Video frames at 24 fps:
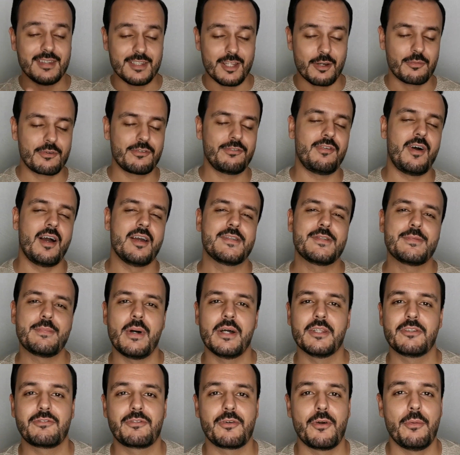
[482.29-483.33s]
Number 5
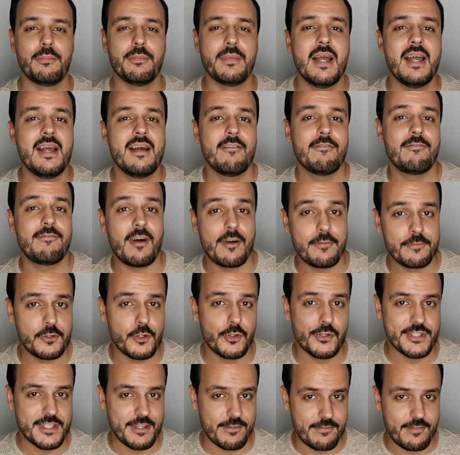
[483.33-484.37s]
spot from
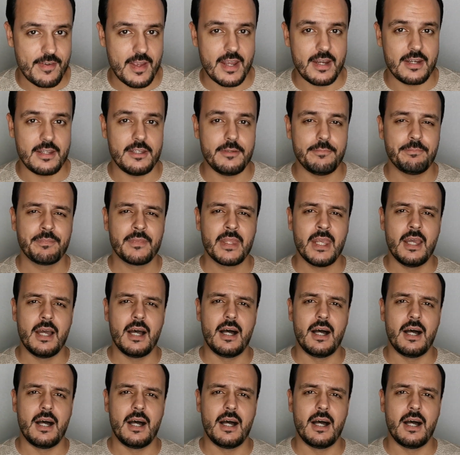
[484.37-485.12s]
Faviol Seferi.